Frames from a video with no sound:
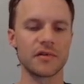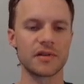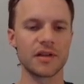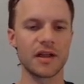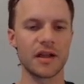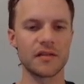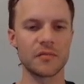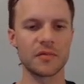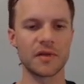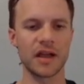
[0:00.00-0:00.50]
So it
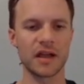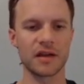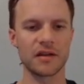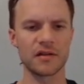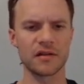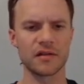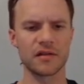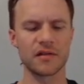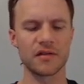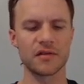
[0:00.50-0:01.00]
takes some
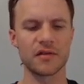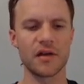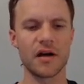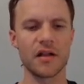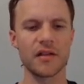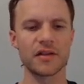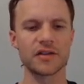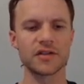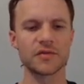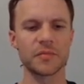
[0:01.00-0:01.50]
technical
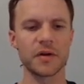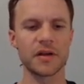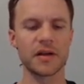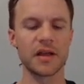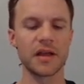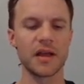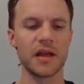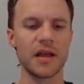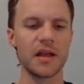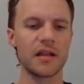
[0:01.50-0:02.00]
knowledge, but
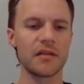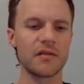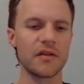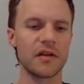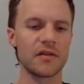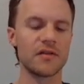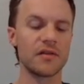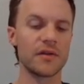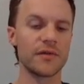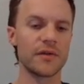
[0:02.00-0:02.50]
it's
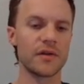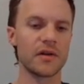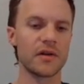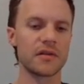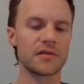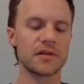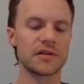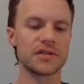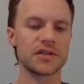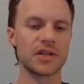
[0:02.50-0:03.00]
not too
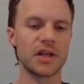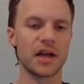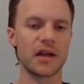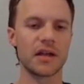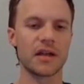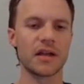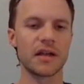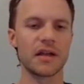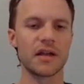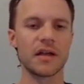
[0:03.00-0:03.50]
difficult to
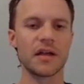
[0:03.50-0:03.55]
check